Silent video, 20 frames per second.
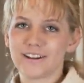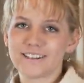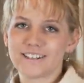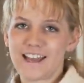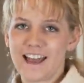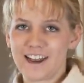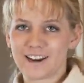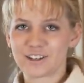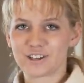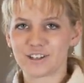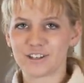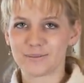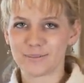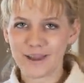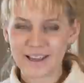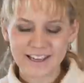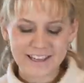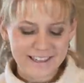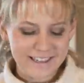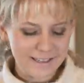on to actually
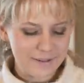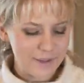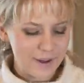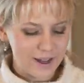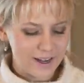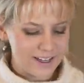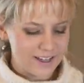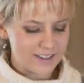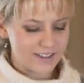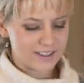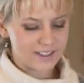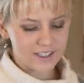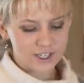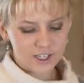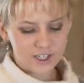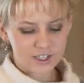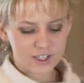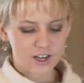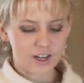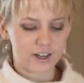making this bodice,
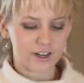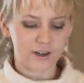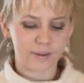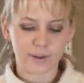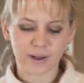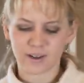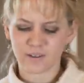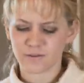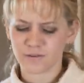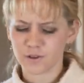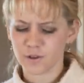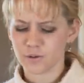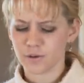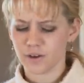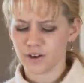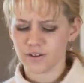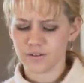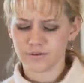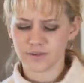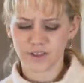just talking about a few
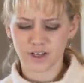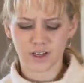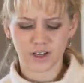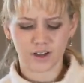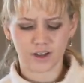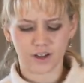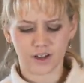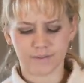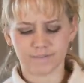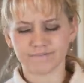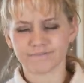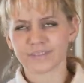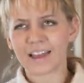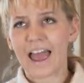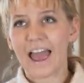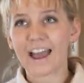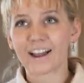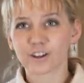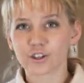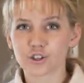of the
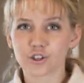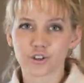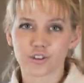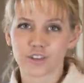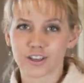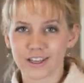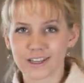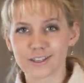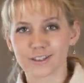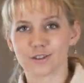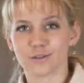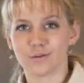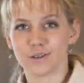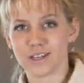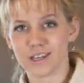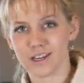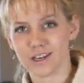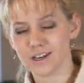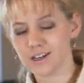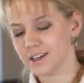extra things you
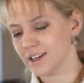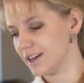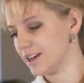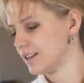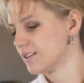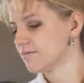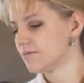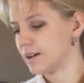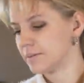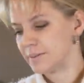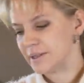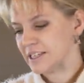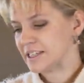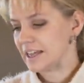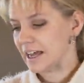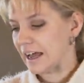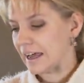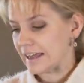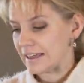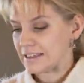need
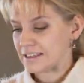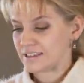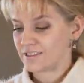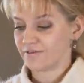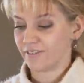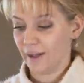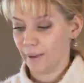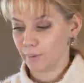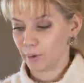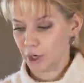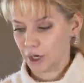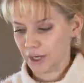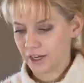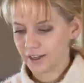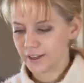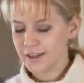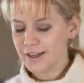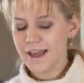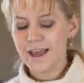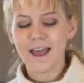besides
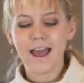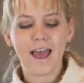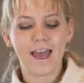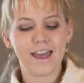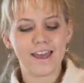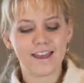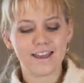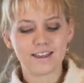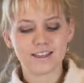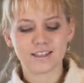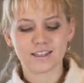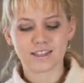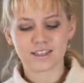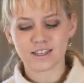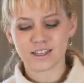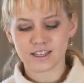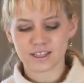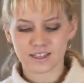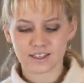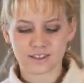fabric is
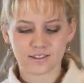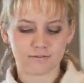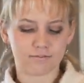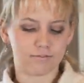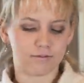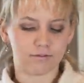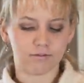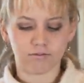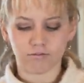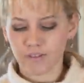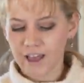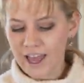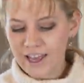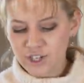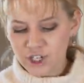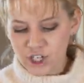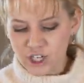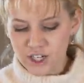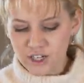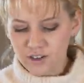this
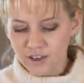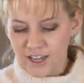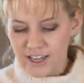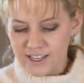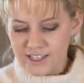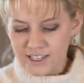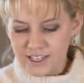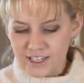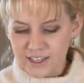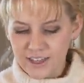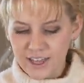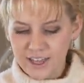edging lacing